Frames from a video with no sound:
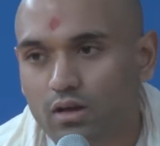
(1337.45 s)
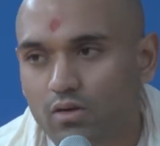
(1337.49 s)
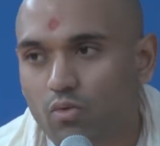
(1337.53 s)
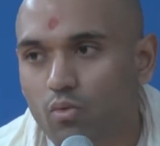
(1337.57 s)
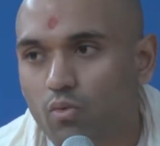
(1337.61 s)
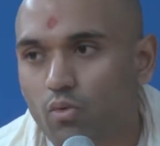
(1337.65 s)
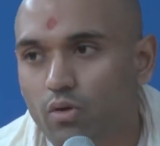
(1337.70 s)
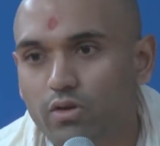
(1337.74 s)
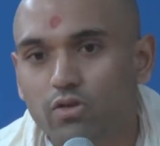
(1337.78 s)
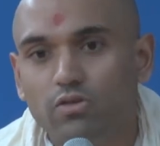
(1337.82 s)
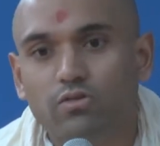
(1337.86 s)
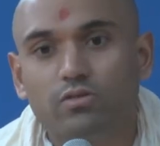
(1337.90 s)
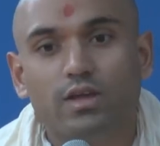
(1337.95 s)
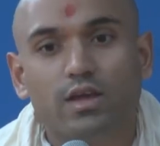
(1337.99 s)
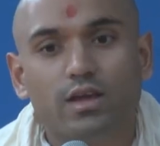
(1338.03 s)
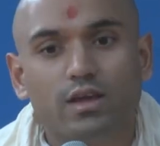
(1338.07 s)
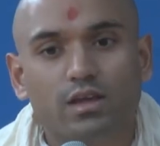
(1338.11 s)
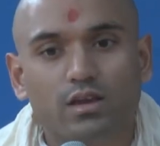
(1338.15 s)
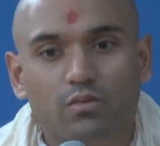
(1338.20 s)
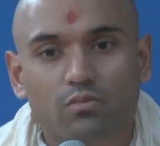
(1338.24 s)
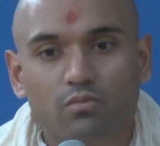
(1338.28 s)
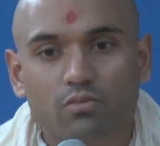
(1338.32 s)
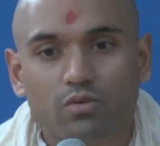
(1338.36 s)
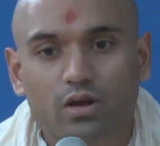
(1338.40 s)
When you take
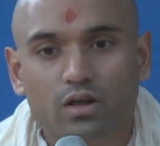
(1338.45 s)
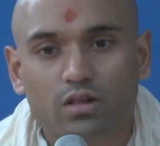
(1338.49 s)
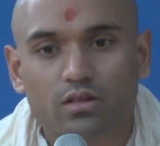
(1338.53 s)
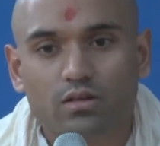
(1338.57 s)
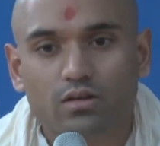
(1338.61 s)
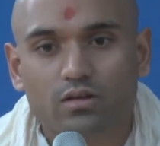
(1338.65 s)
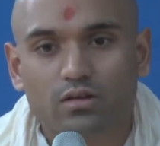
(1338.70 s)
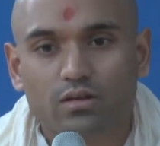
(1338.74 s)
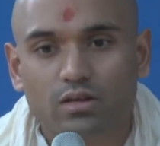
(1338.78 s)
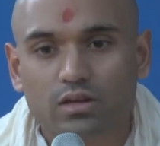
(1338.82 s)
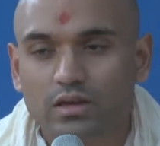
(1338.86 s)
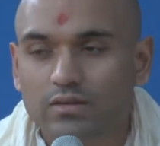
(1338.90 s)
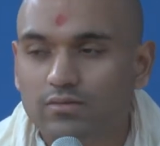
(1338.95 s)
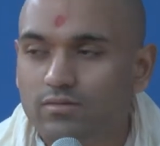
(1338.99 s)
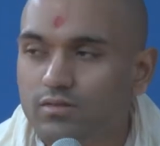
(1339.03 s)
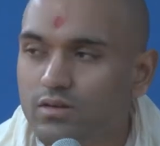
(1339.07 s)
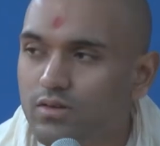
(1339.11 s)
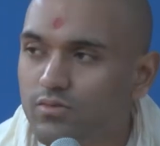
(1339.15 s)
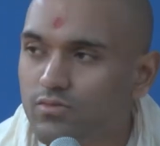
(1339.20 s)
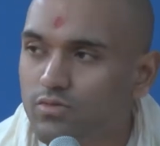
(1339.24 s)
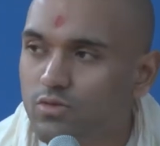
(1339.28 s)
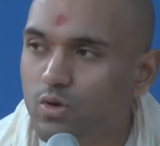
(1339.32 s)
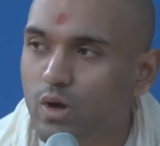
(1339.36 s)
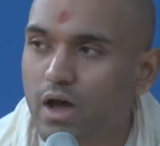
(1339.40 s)
an umbrella, even
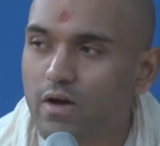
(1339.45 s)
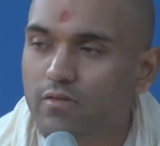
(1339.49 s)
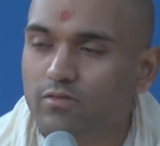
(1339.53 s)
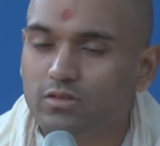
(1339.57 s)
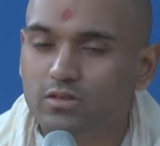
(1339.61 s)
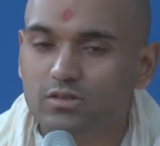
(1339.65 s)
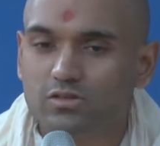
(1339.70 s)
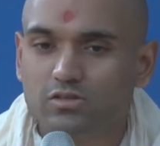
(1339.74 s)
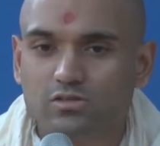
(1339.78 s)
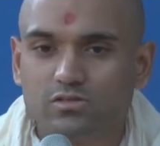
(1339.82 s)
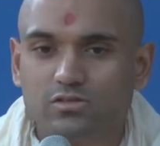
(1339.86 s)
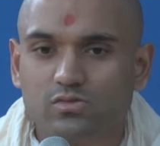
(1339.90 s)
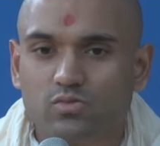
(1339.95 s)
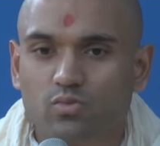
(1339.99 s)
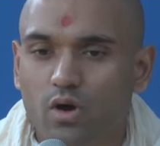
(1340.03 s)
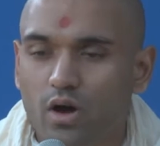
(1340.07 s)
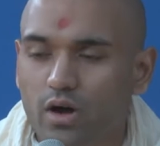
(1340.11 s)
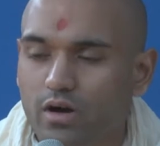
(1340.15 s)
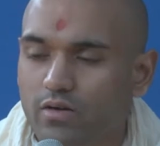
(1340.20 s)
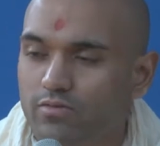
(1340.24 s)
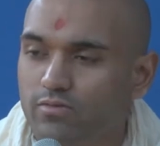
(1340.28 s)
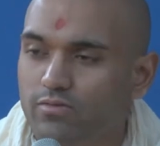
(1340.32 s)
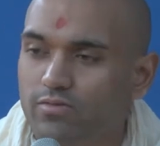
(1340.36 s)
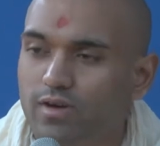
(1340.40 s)
if you have to just
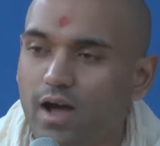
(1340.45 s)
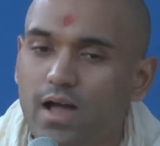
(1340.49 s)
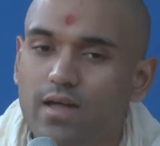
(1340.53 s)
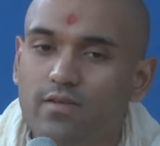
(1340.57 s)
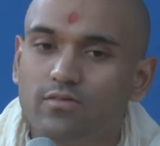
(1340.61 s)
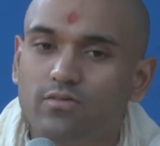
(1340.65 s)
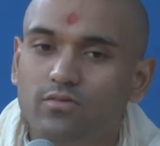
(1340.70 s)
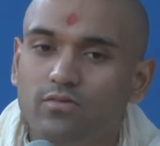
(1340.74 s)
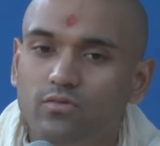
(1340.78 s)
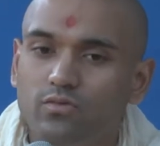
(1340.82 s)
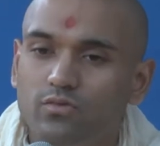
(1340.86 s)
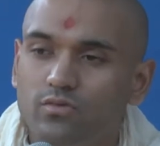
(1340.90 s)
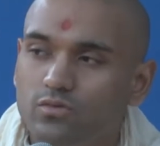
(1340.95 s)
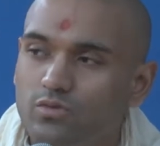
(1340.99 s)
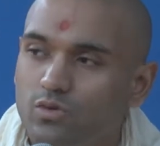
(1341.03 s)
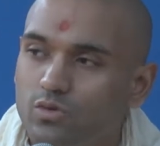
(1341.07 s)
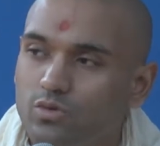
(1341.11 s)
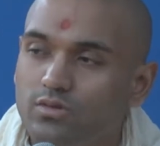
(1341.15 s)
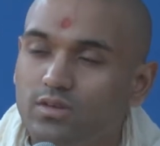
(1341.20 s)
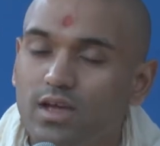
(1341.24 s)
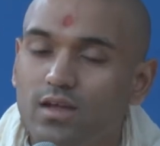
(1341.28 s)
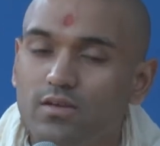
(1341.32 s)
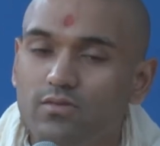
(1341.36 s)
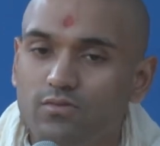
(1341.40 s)
walk five or
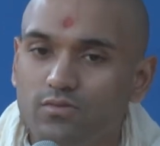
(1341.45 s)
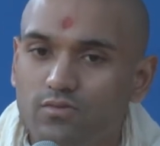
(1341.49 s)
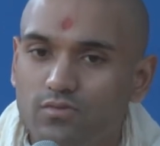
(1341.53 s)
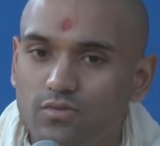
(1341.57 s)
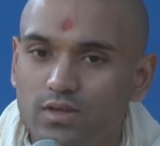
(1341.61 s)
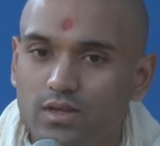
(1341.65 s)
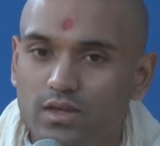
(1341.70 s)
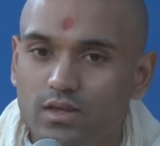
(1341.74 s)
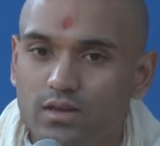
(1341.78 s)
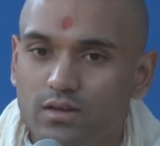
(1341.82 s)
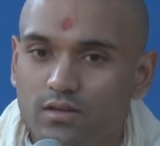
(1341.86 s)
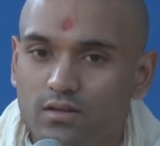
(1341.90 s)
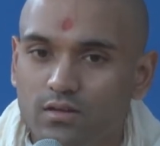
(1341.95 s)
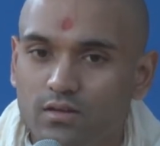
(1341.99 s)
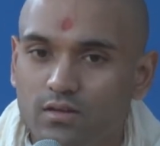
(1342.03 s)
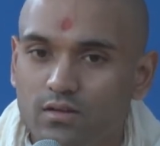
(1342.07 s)
10 feet,